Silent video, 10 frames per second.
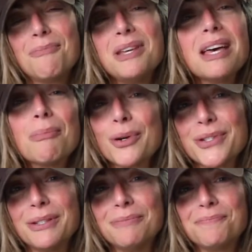Be that
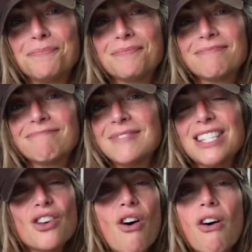person.
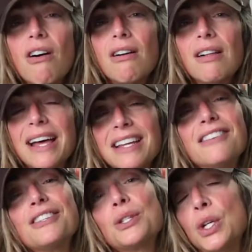That's all any
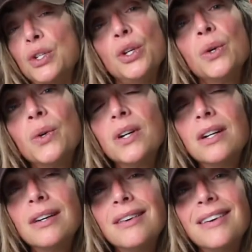of us can do,
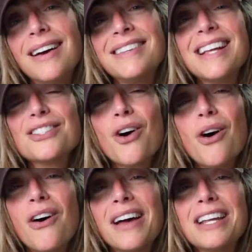and that's
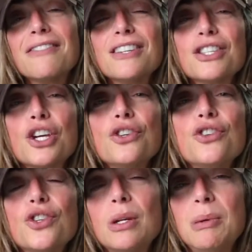all any of us
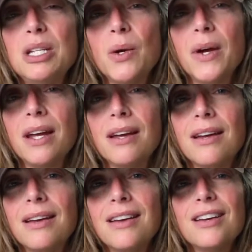should be doing.
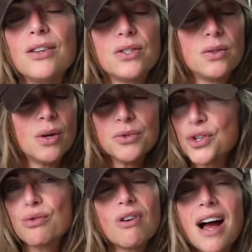So don't
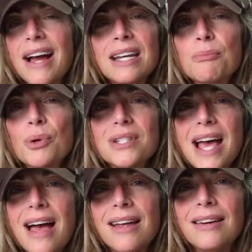try and
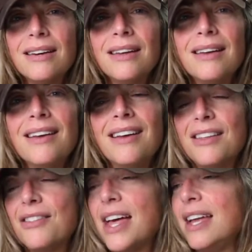pretend
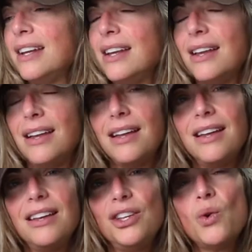that
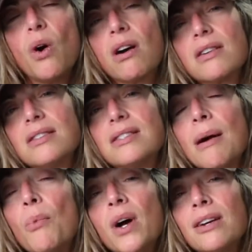you are
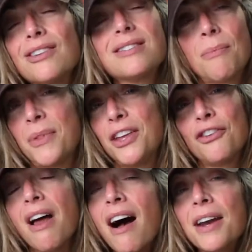someone or something
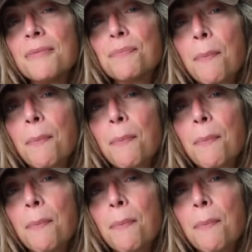you're not.